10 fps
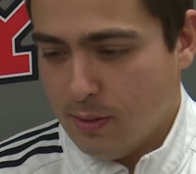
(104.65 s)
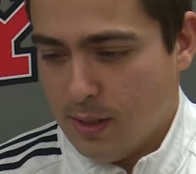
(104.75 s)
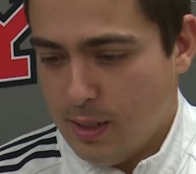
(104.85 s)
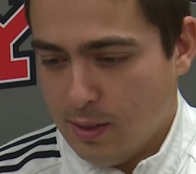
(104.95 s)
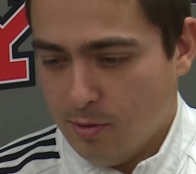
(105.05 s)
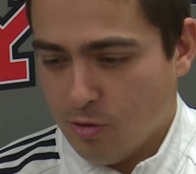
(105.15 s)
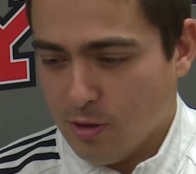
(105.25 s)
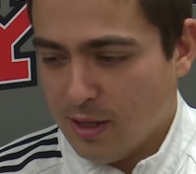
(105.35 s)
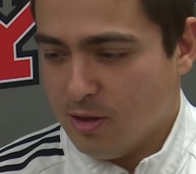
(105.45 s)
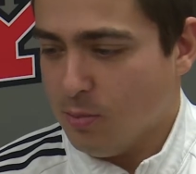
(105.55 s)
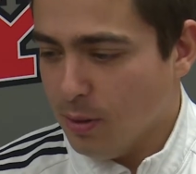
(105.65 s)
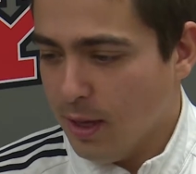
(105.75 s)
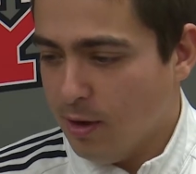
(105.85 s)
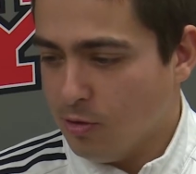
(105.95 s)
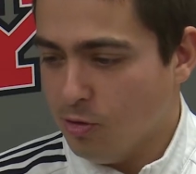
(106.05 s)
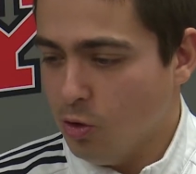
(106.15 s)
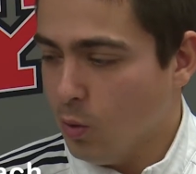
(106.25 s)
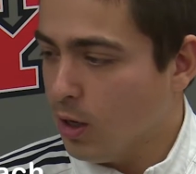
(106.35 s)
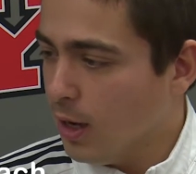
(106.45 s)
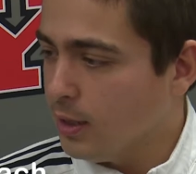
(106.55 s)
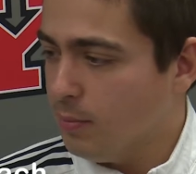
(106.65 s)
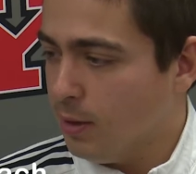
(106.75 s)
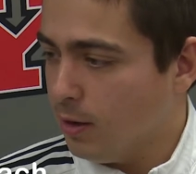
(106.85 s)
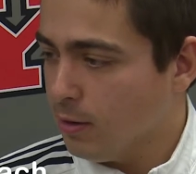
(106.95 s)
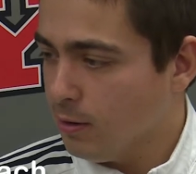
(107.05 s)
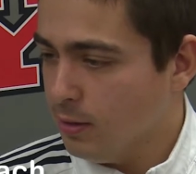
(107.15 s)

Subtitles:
he just lets his players do what got them here.